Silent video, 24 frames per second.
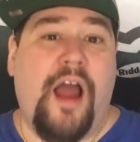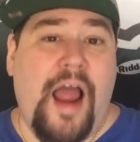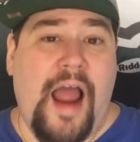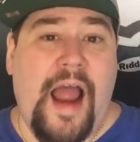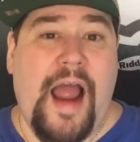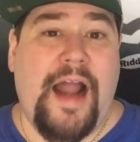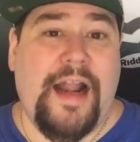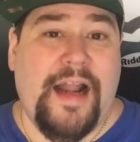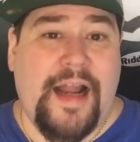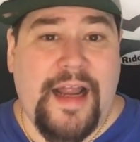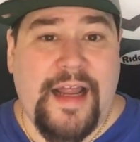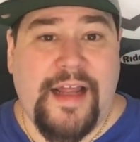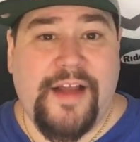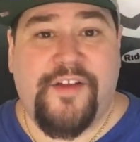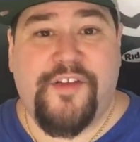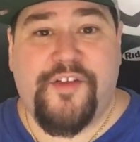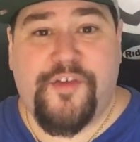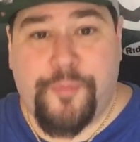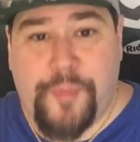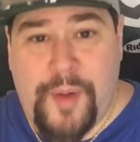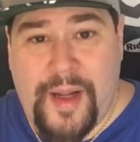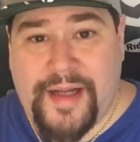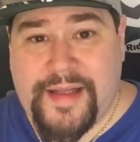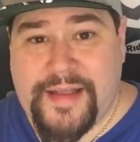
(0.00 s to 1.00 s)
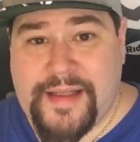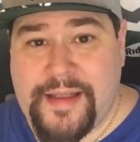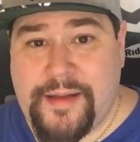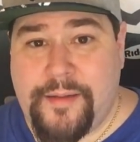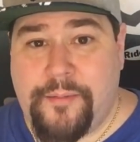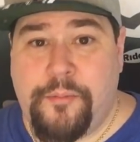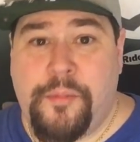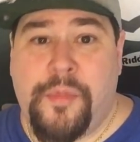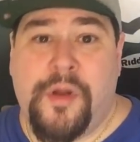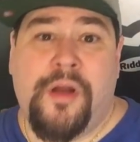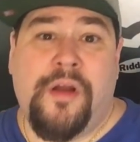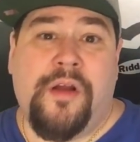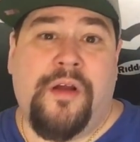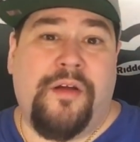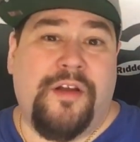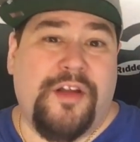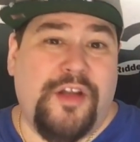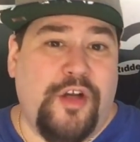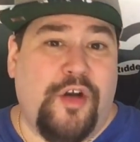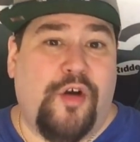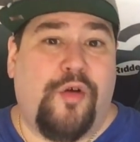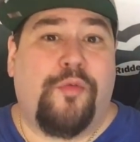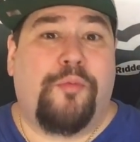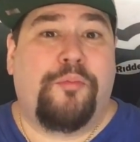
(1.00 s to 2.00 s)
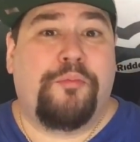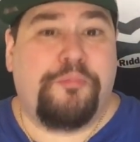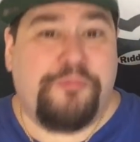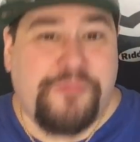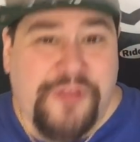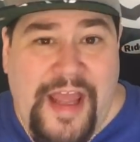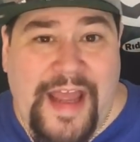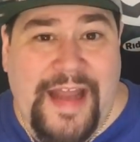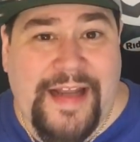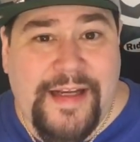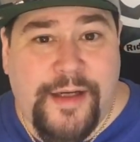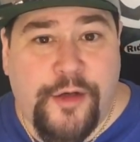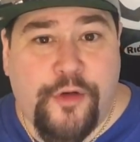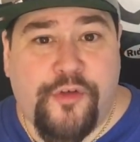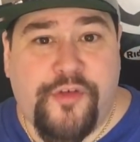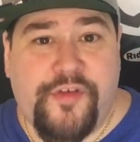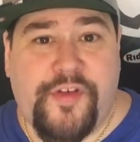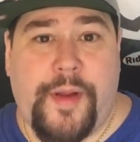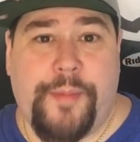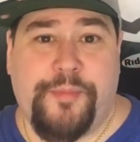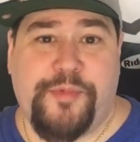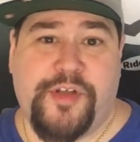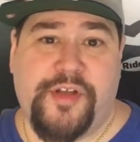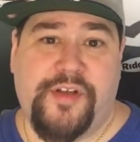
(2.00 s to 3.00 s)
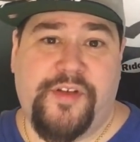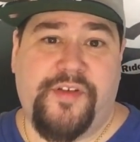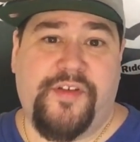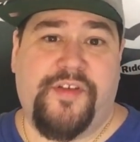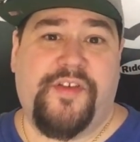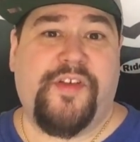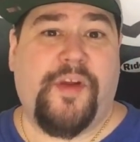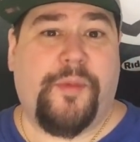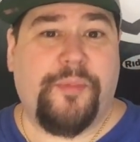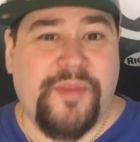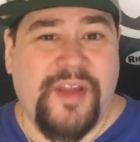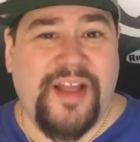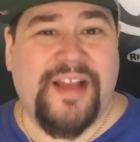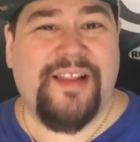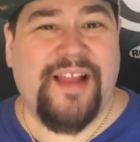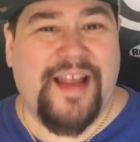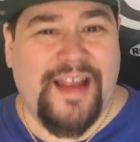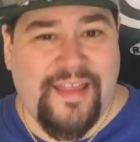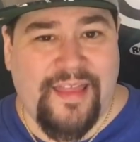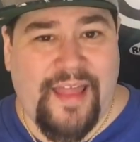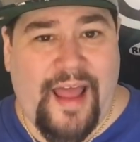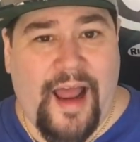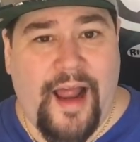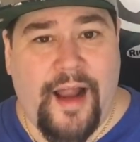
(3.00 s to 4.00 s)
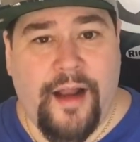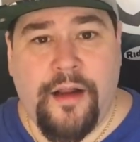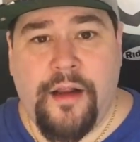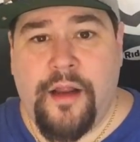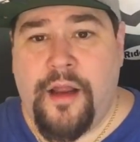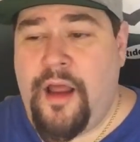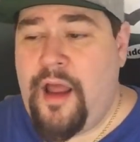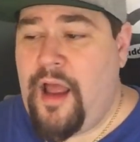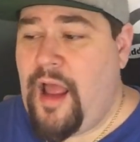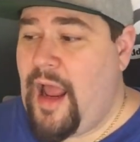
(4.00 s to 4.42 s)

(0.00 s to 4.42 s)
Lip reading: And I expect him, you know, 10 interceptions, something like that.